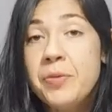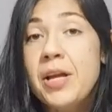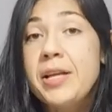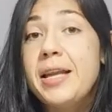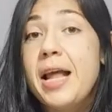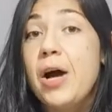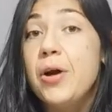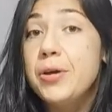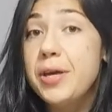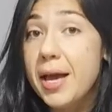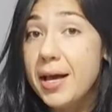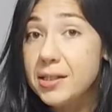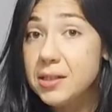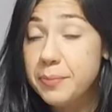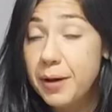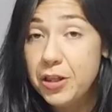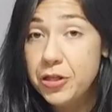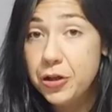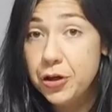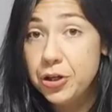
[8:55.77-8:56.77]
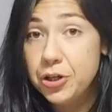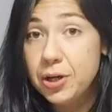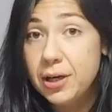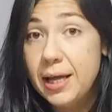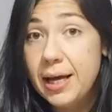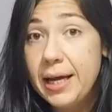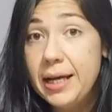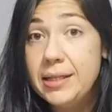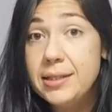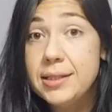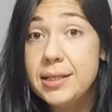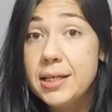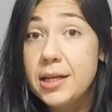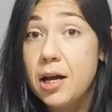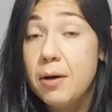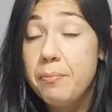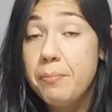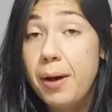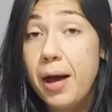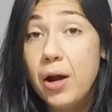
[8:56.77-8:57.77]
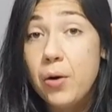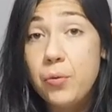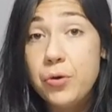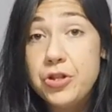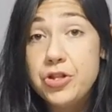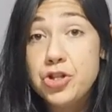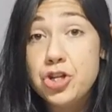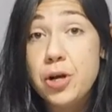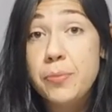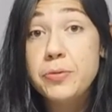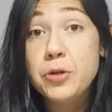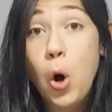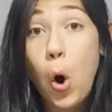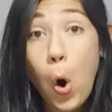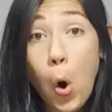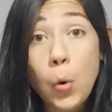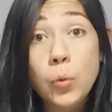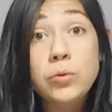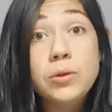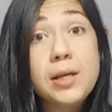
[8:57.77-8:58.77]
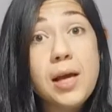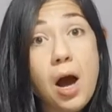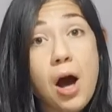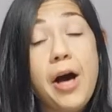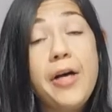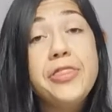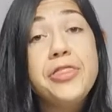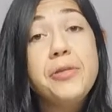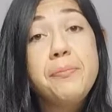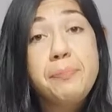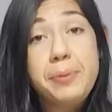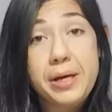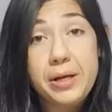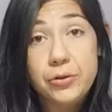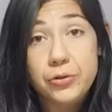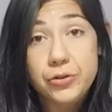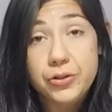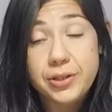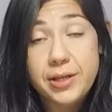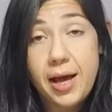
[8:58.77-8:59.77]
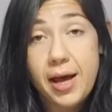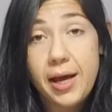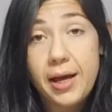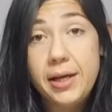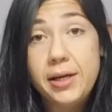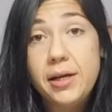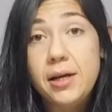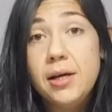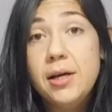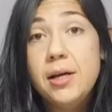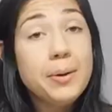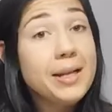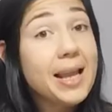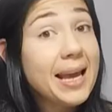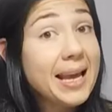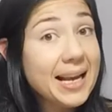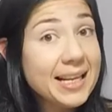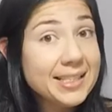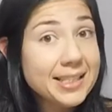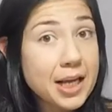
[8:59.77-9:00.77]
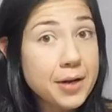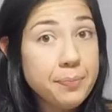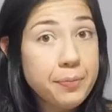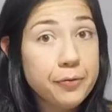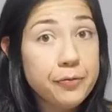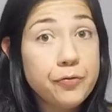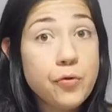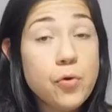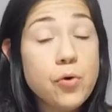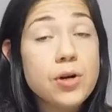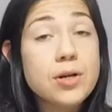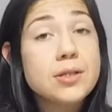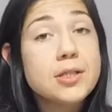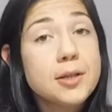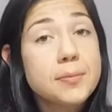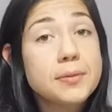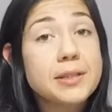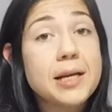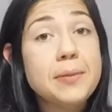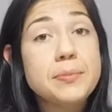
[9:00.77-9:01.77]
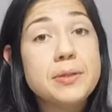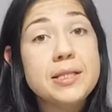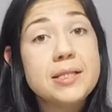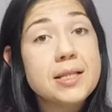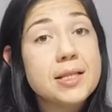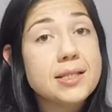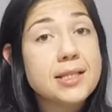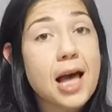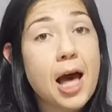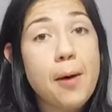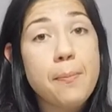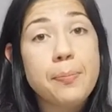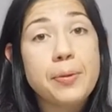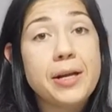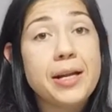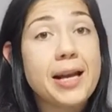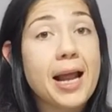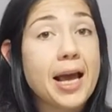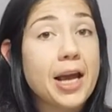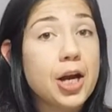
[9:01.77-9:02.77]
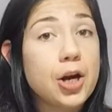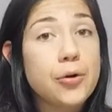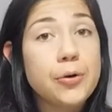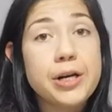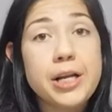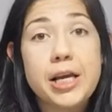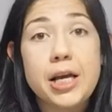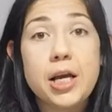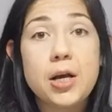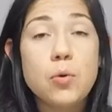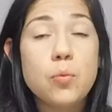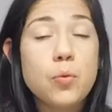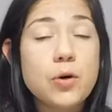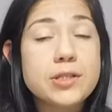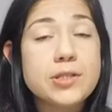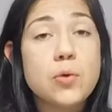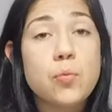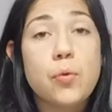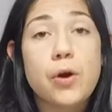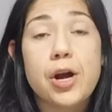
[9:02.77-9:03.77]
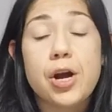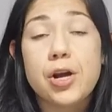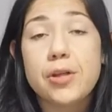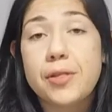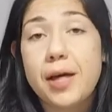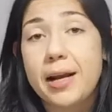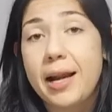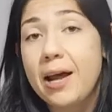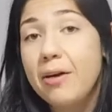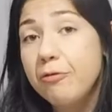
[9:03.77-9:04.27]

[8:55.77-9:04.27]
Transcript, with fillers: Now, yes, my third client did come back with chips only on the beetle side, but like I said before, sometimes it does happen, and I already was aware that